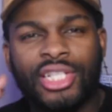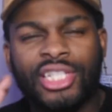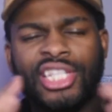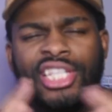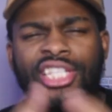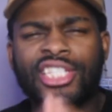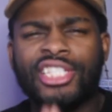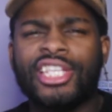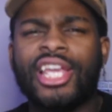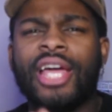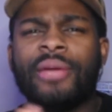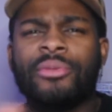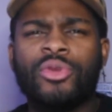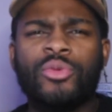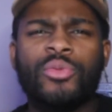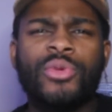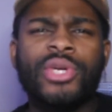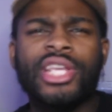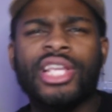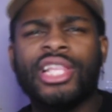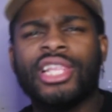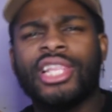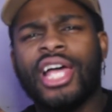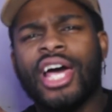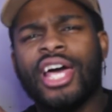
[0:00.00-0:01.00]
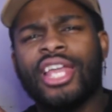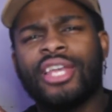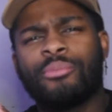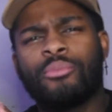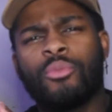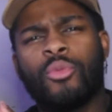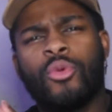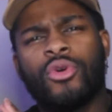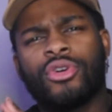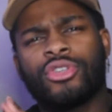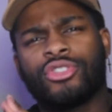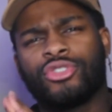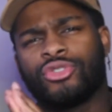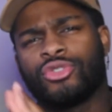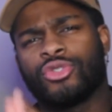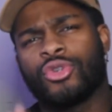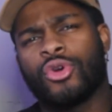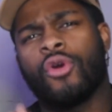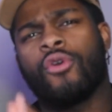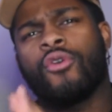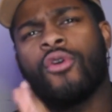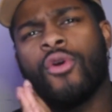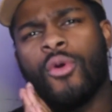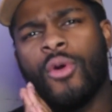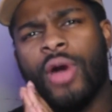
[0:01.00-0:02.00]
This chapter, we get a lot more
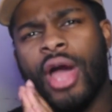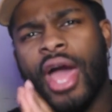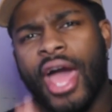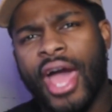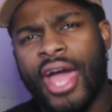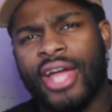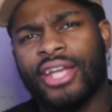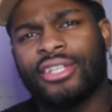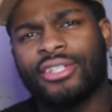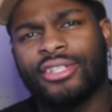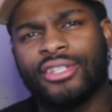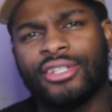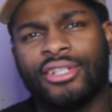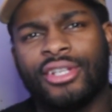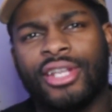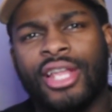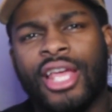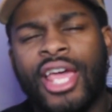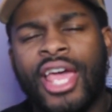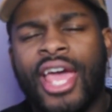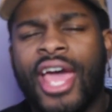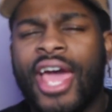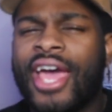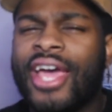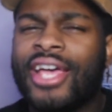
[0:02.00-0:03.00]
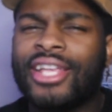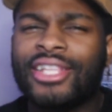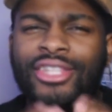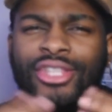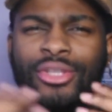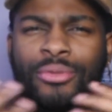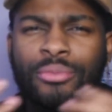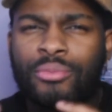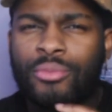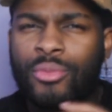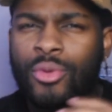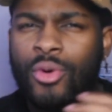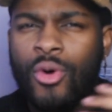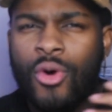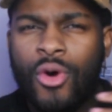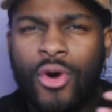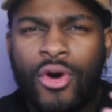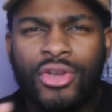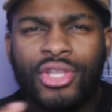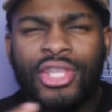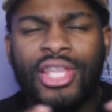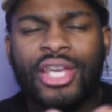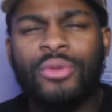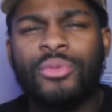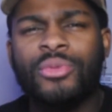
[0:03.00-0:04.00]
Zoro action. And the
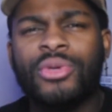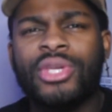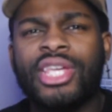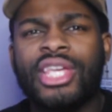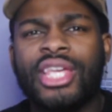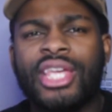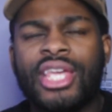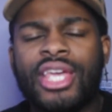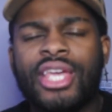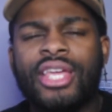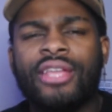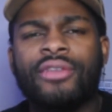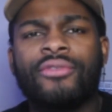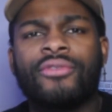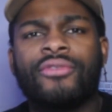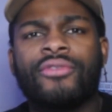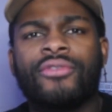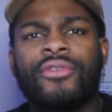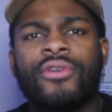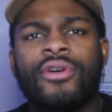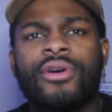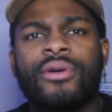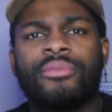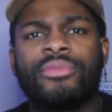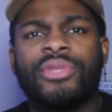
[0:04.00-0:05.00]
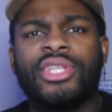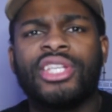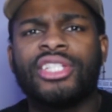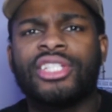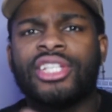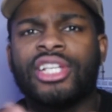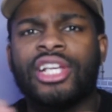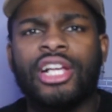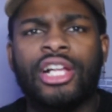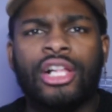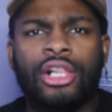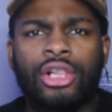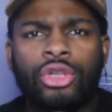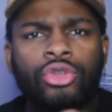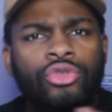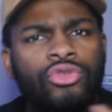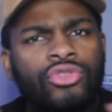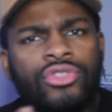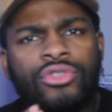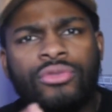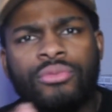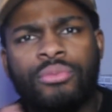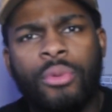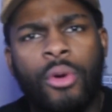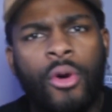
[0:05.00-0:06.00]
more that we get from these
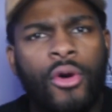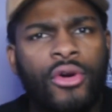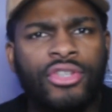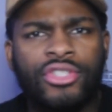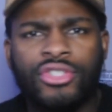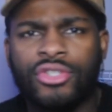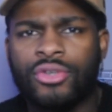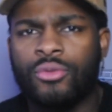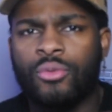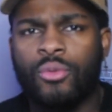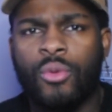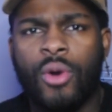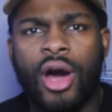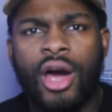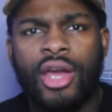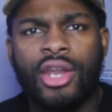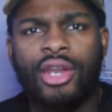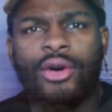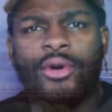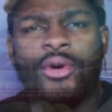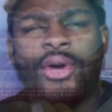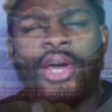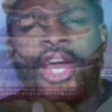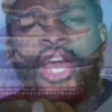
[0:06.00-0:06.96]
conclusive parts of Wano